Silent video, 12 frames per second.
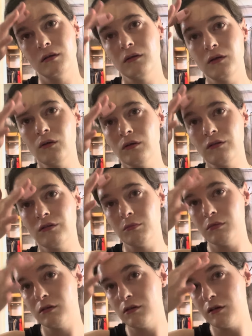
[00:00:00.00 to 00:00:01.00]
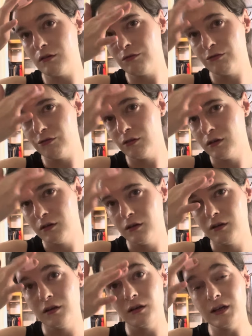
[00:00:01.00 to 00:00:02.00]
doing some stuff.
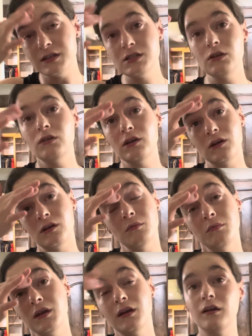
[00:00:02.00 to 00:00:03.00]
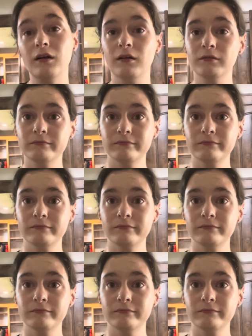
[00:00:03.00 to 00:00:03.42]
I still hear him here.